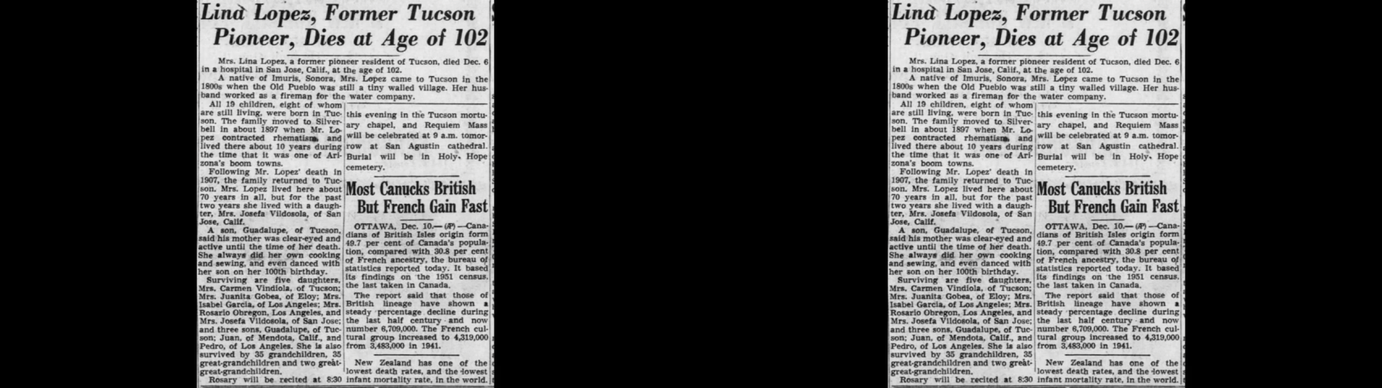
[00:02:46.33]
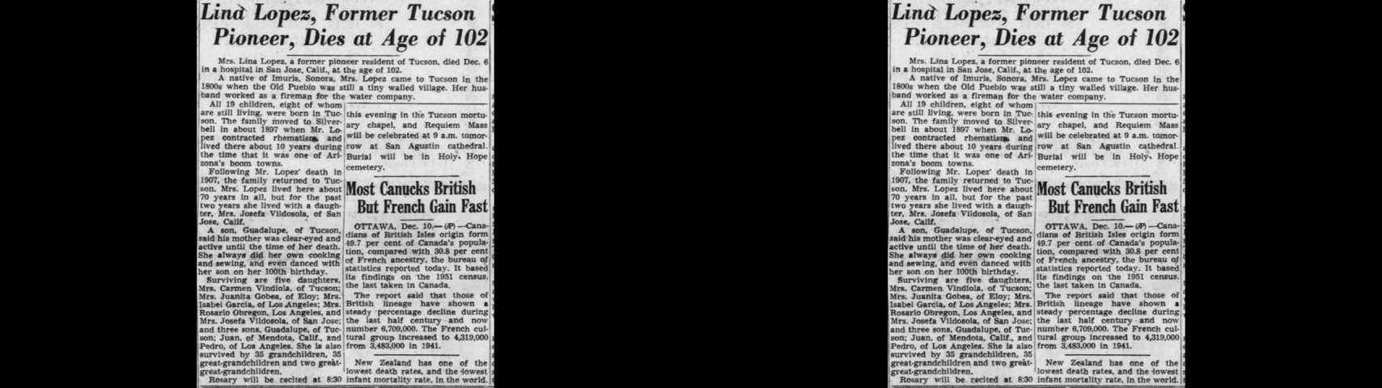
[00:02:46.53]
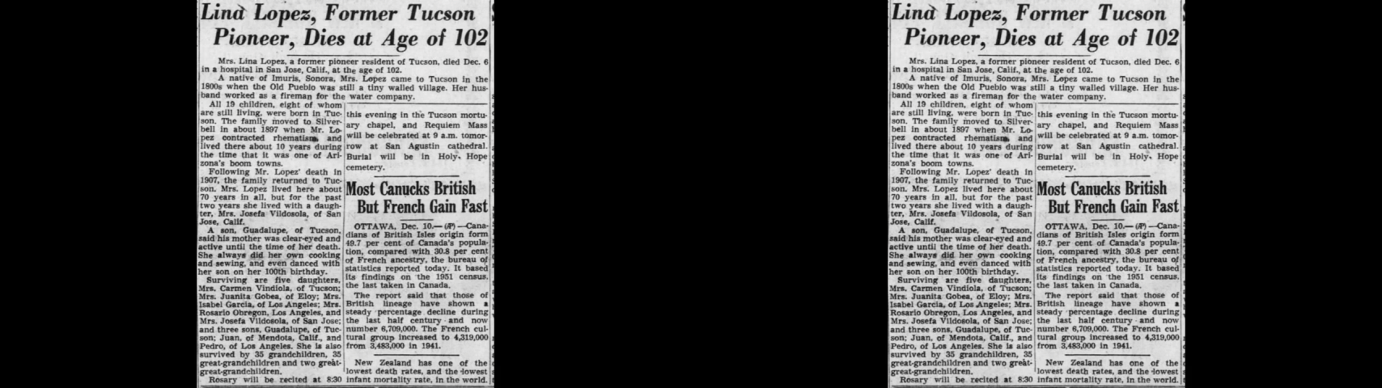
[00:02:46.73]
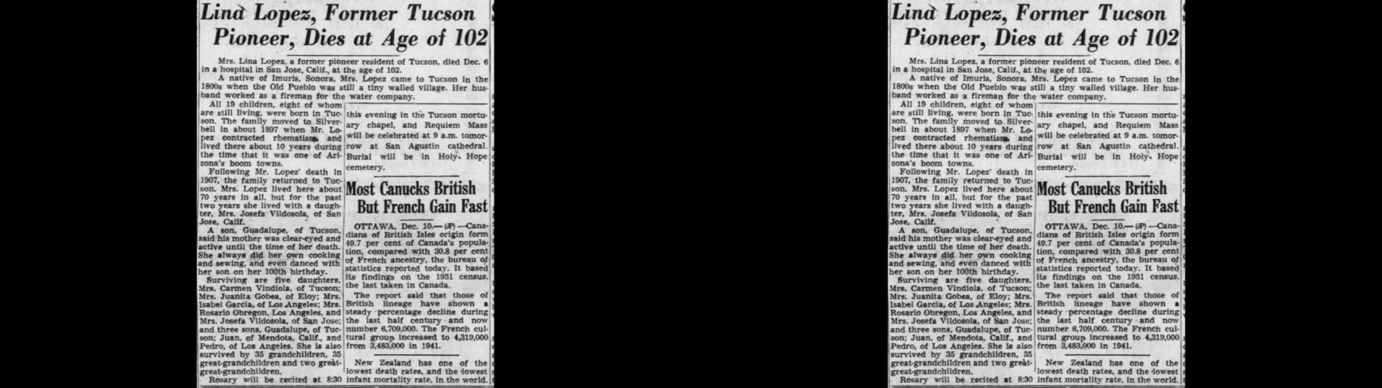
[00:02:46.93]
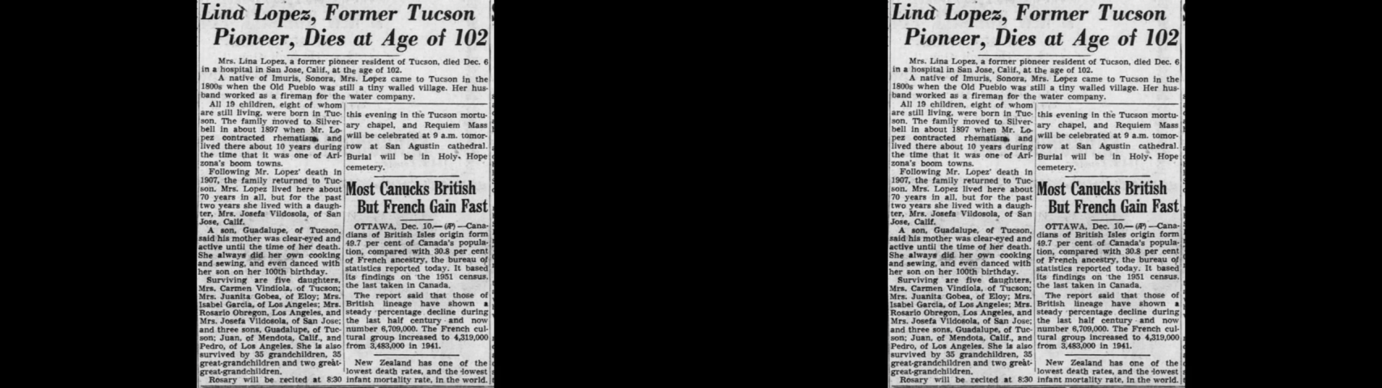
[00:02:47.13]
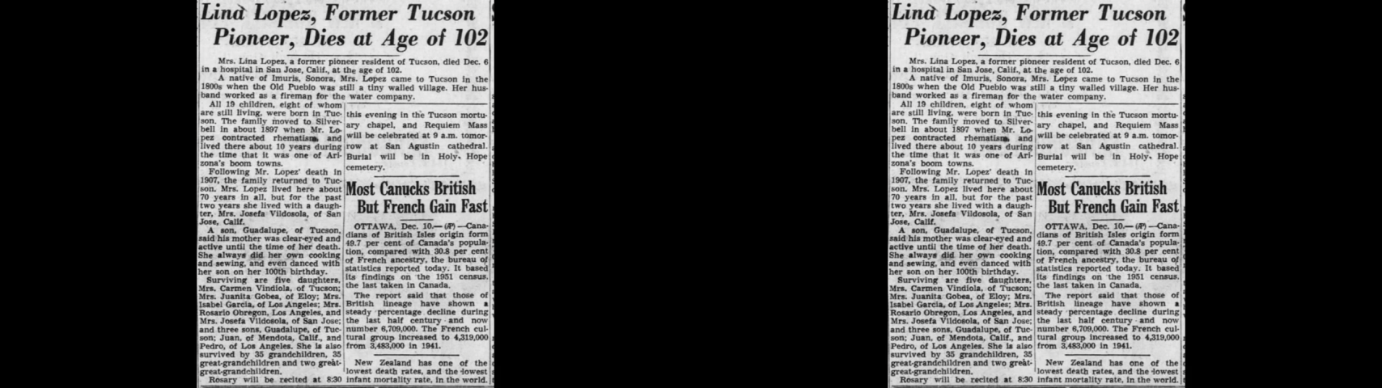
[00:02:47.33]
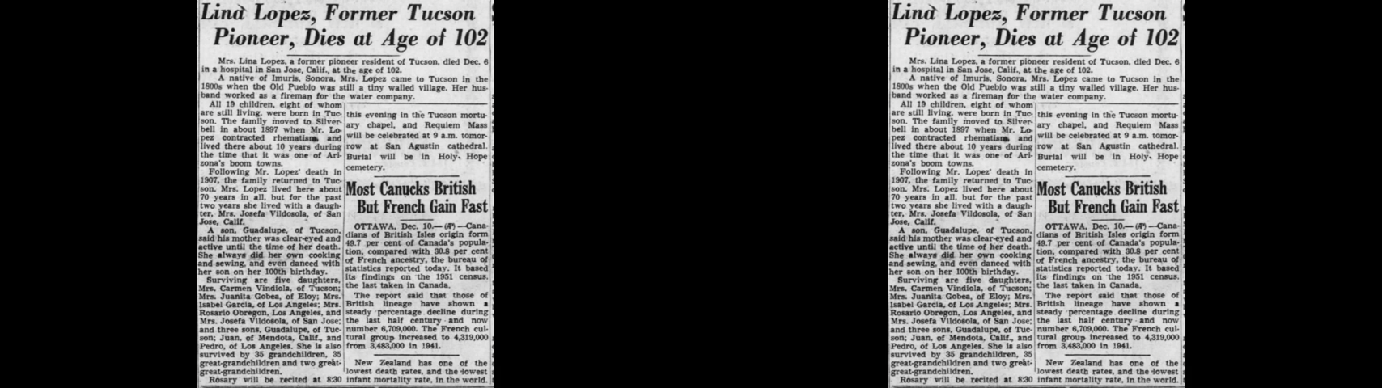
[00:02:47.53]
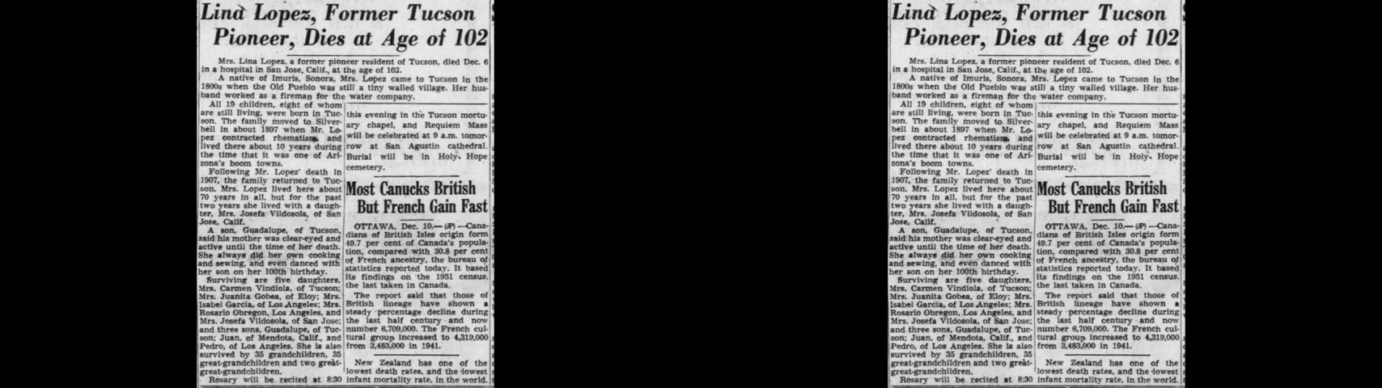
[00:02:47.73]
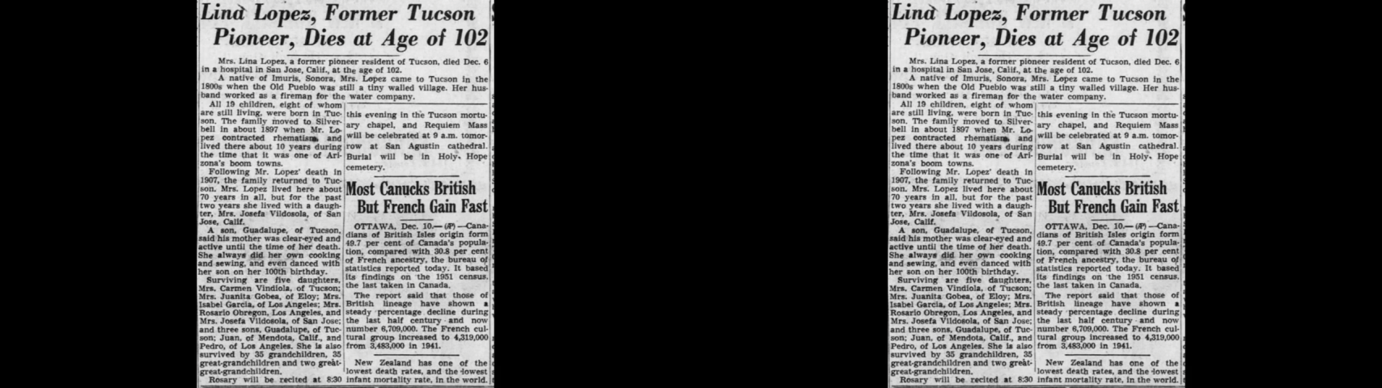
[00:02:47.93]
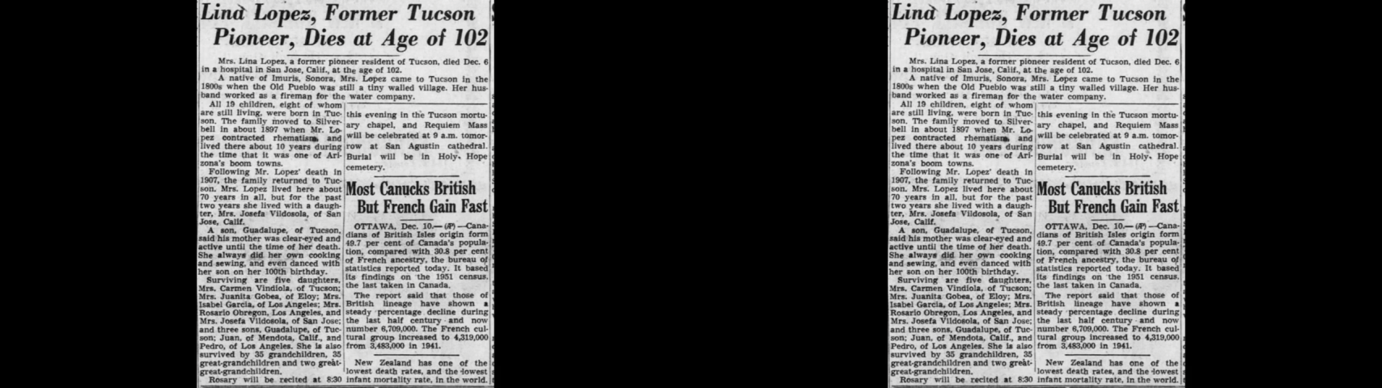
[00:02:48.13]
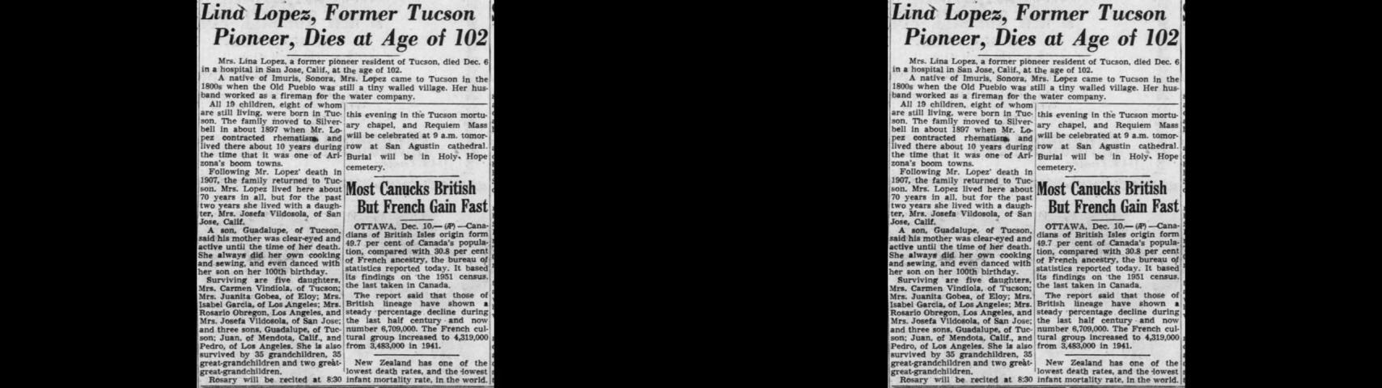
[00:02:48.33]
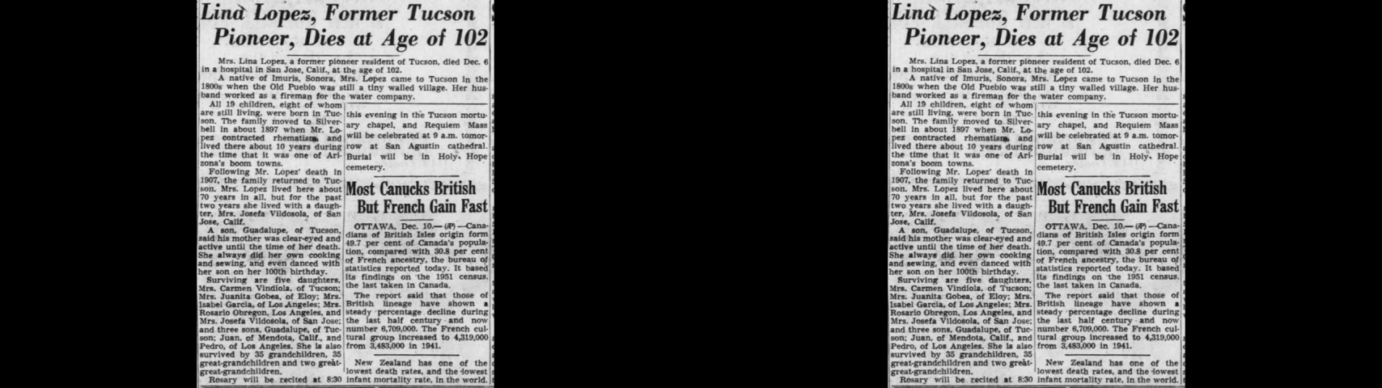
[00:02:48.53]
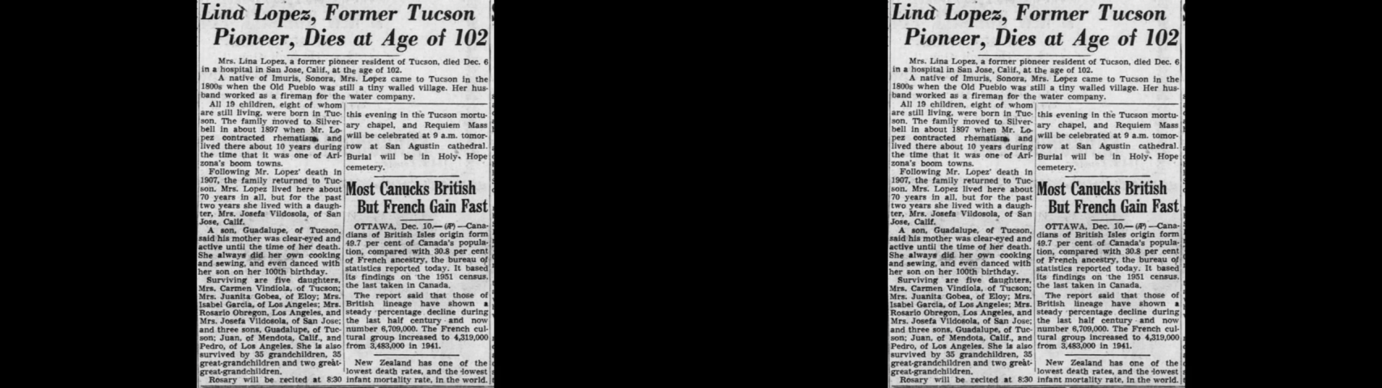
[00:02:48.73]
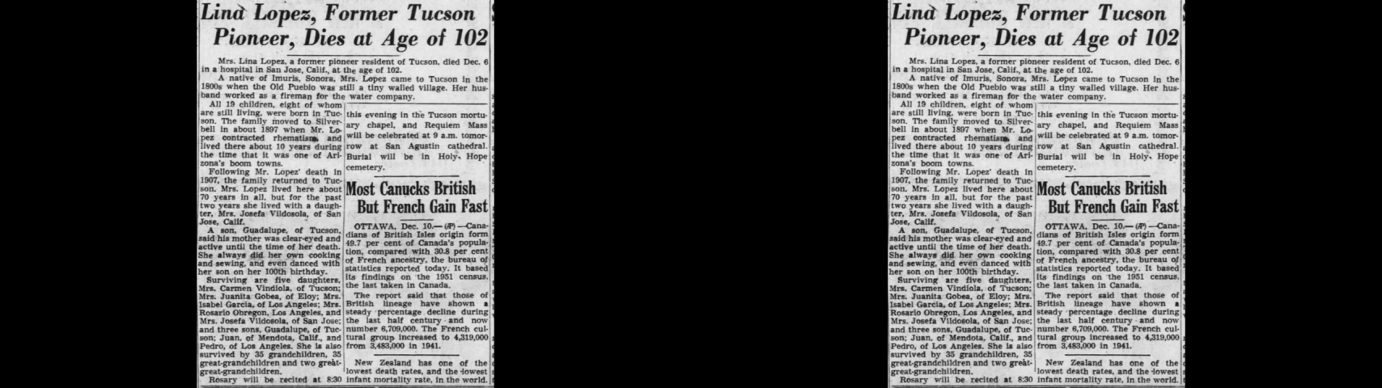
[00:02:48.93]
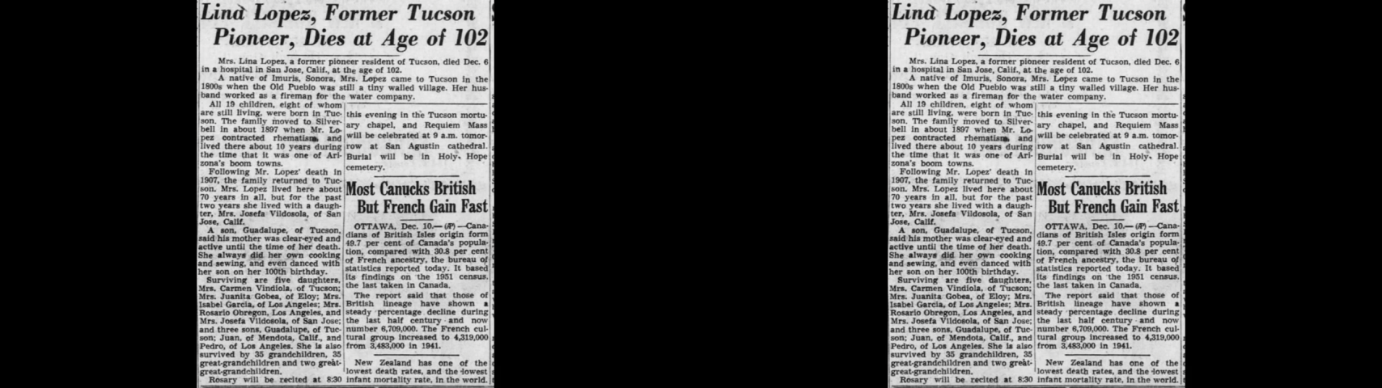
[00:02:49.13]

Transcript: Nobody's mouth can be seen.